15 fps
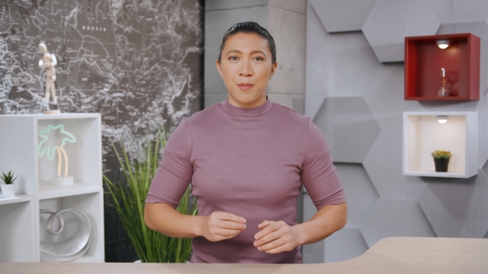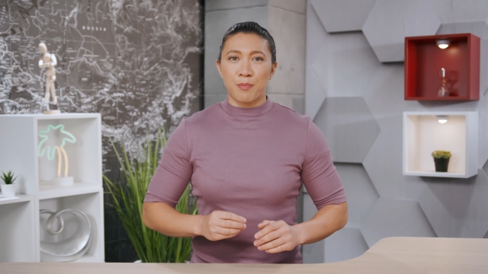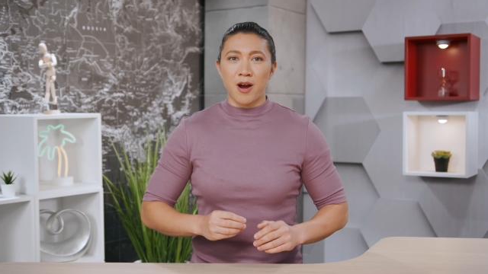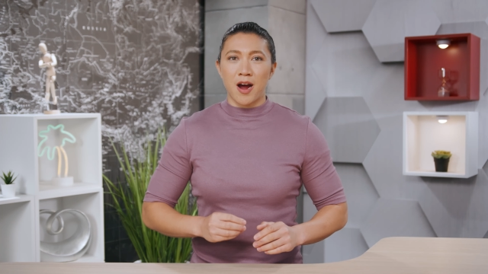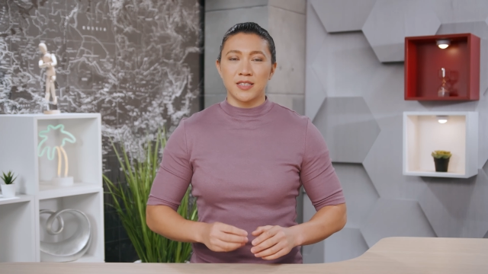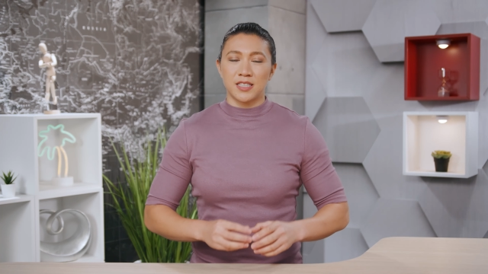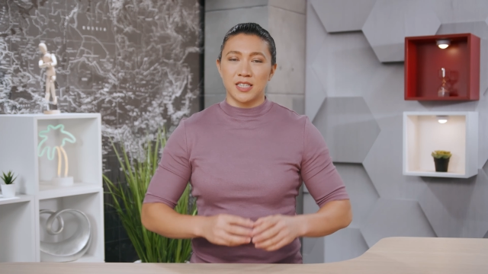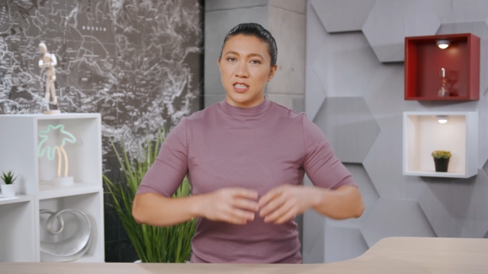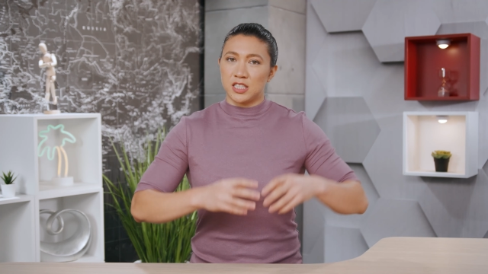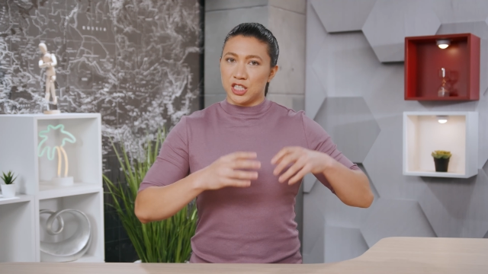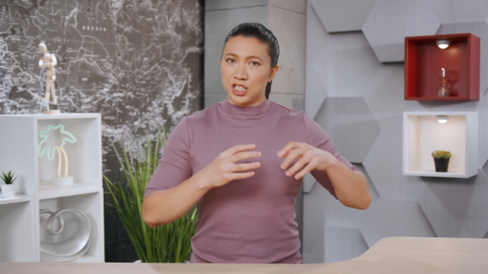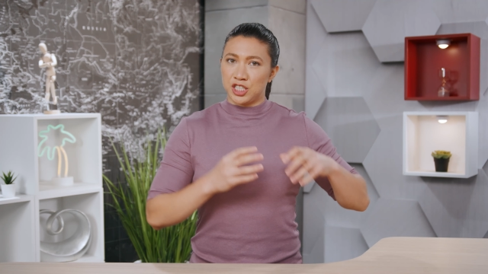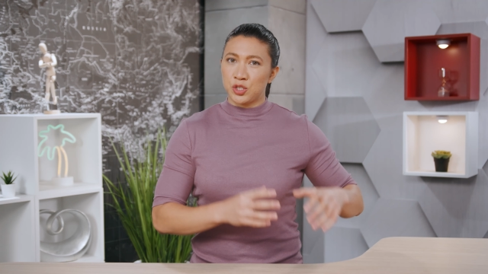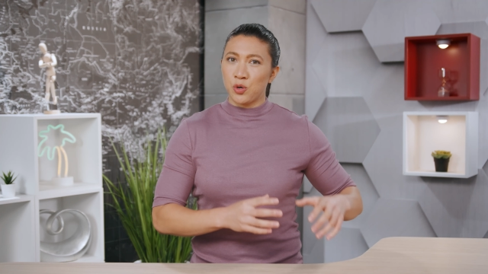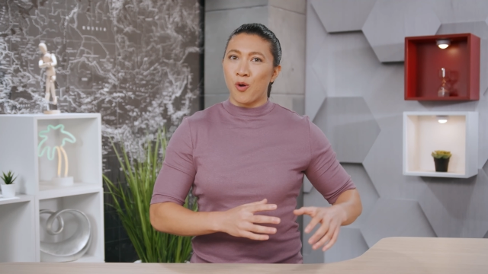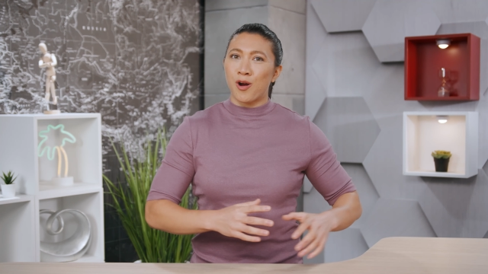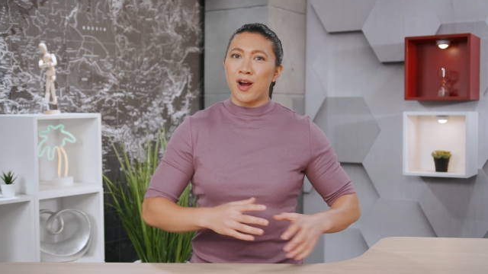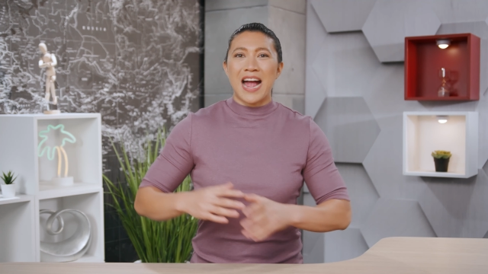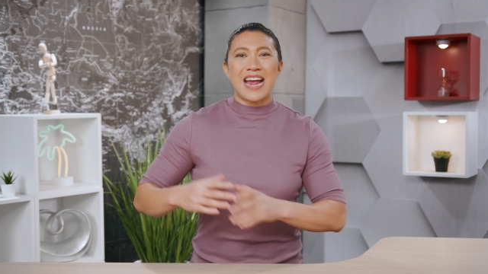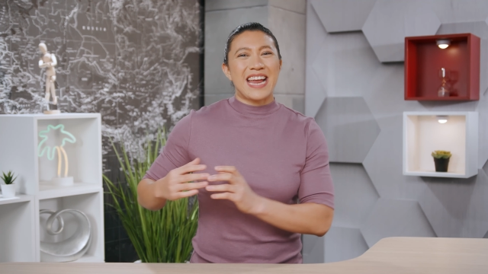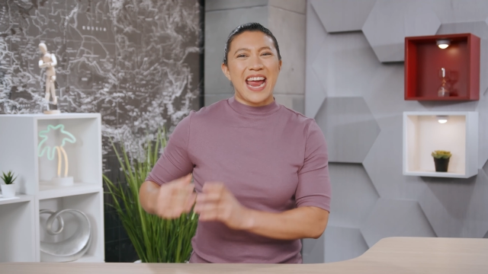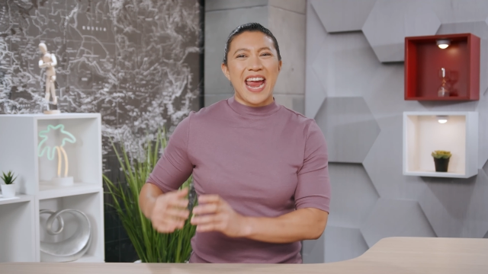a process to store
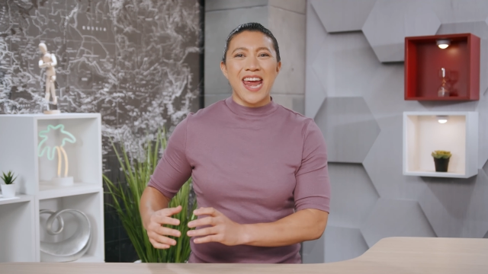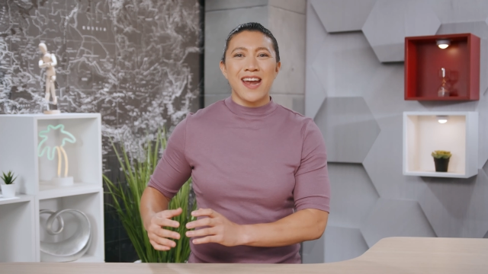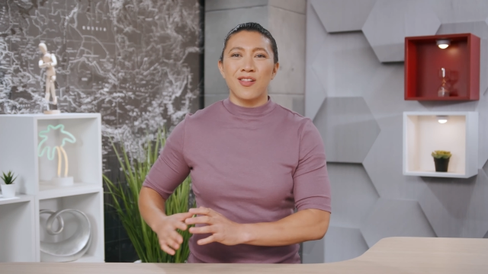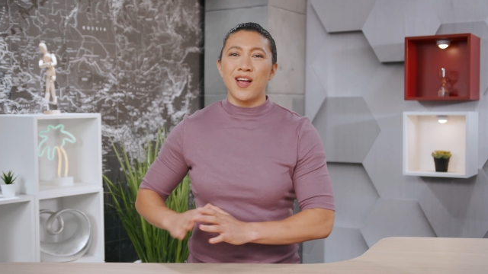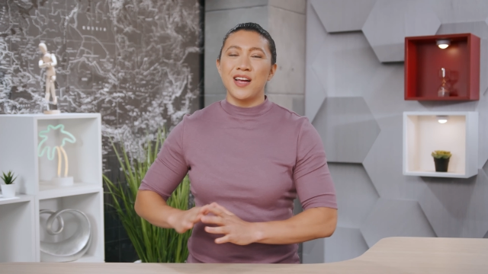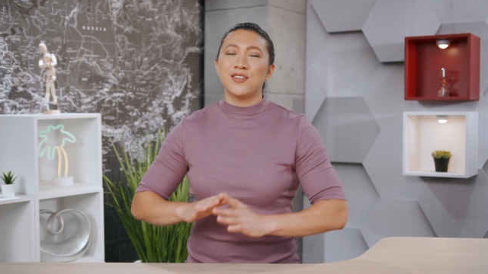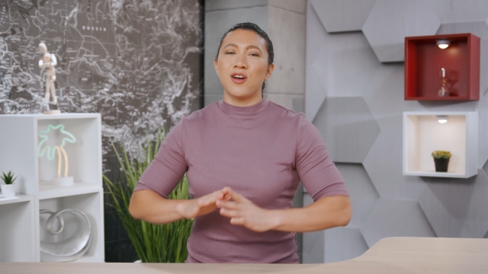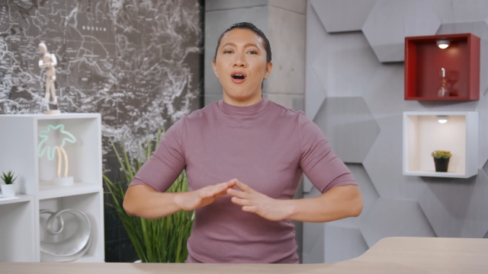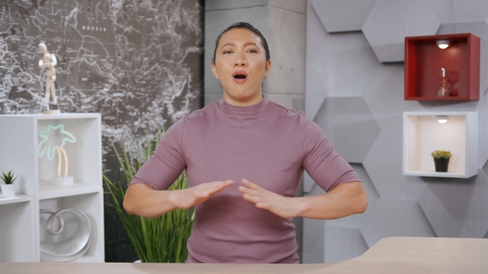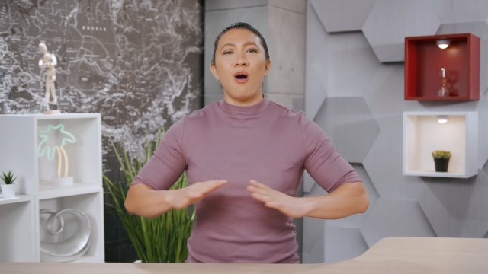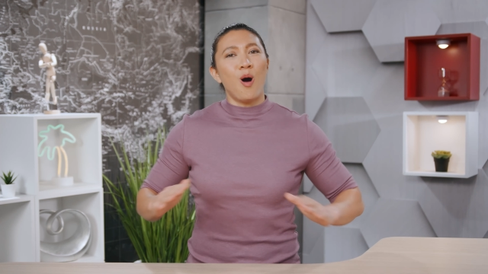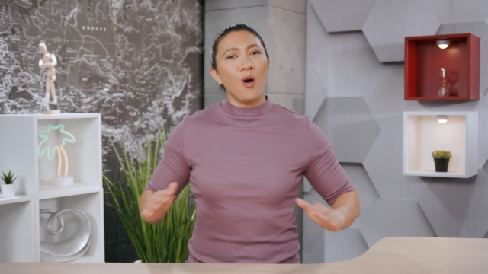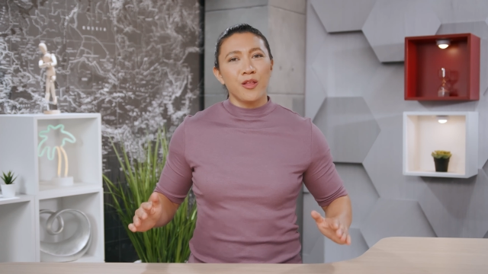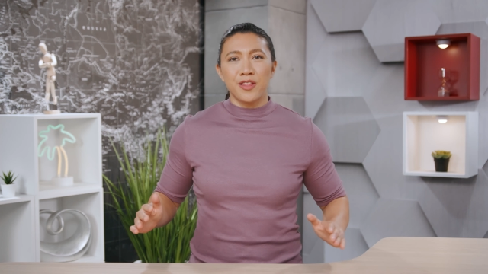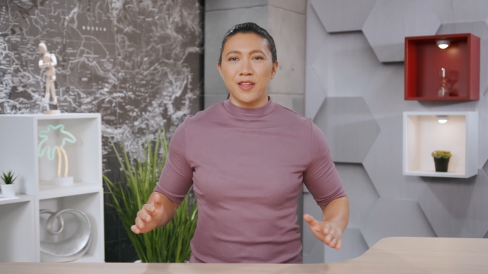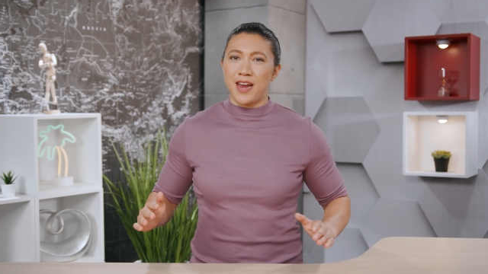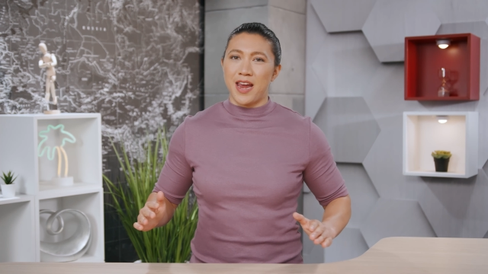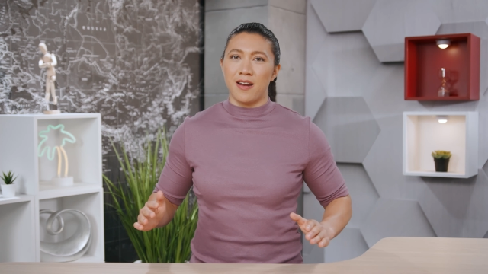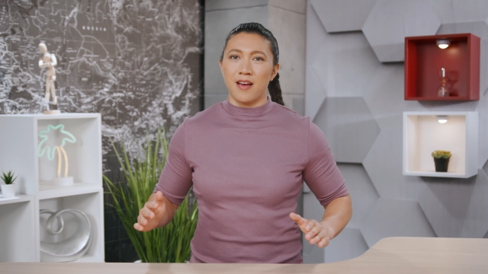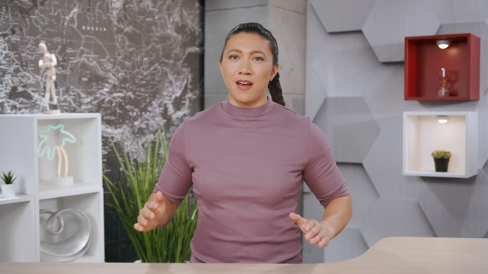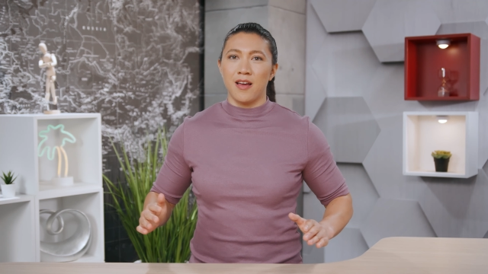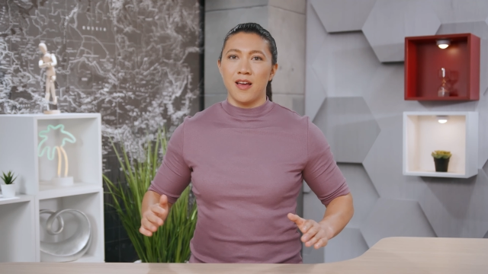and analyze all the
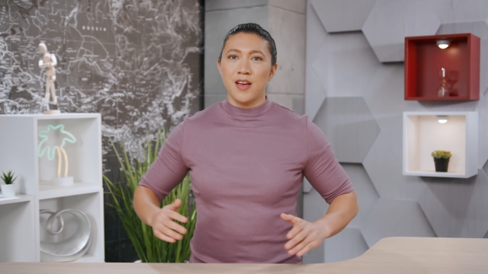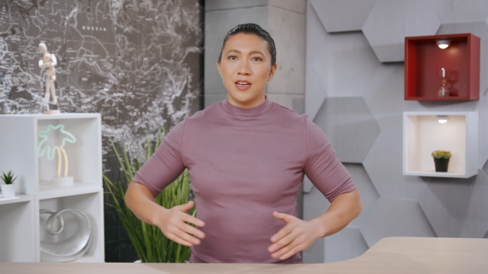data